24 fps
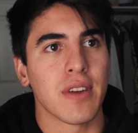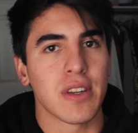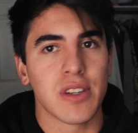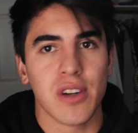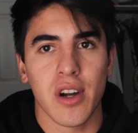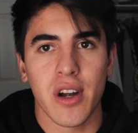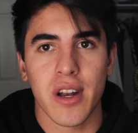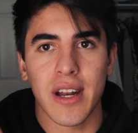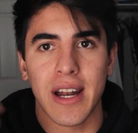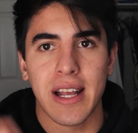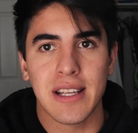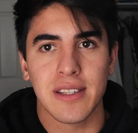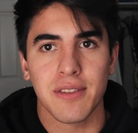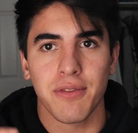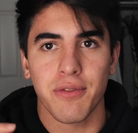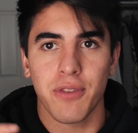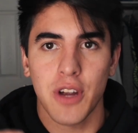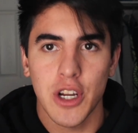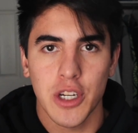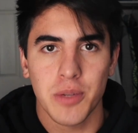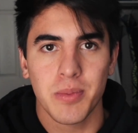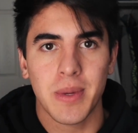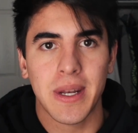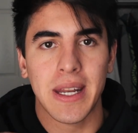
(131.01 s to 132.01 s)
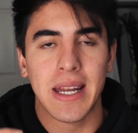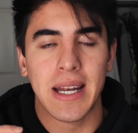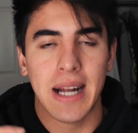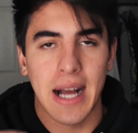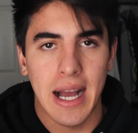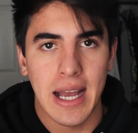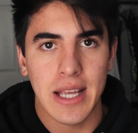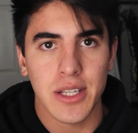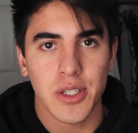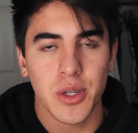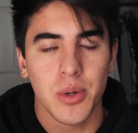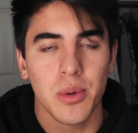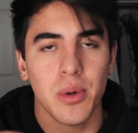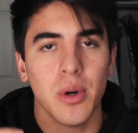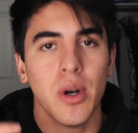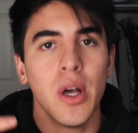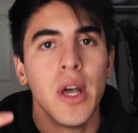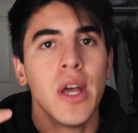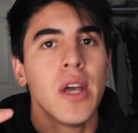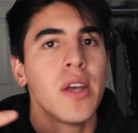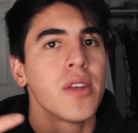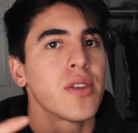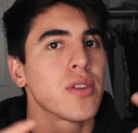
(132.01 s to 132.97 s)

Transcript: I started as a freshman in high school,